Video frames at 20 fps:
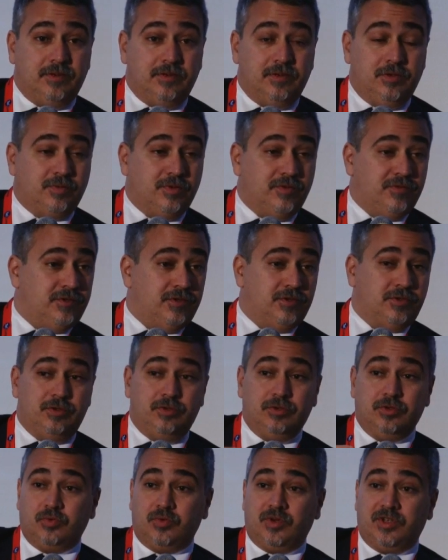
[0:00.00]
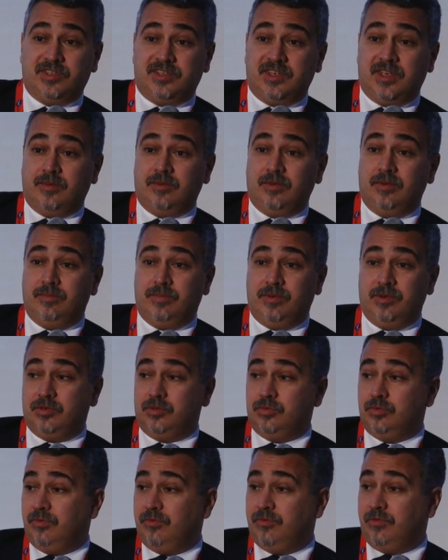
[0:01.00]
You prefer to use WhatsApp compared
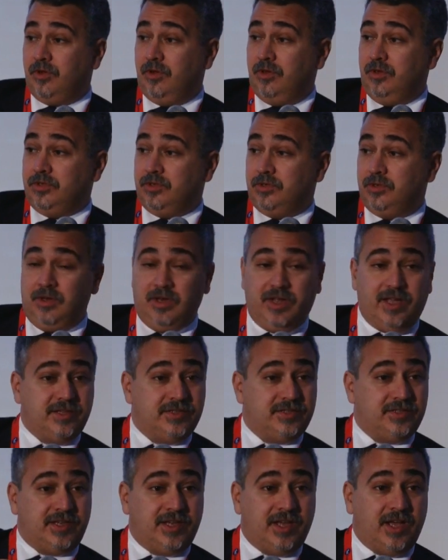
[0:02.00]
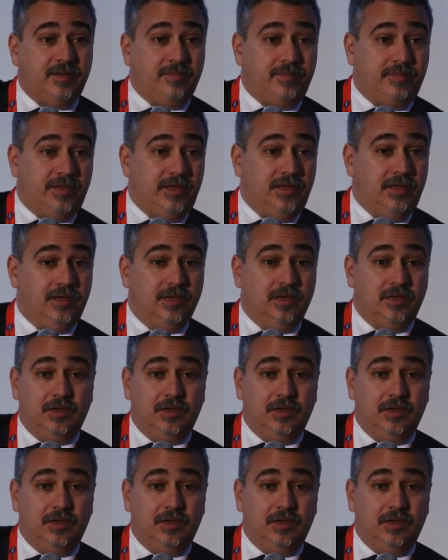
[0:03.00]
to a voice? You like Skype?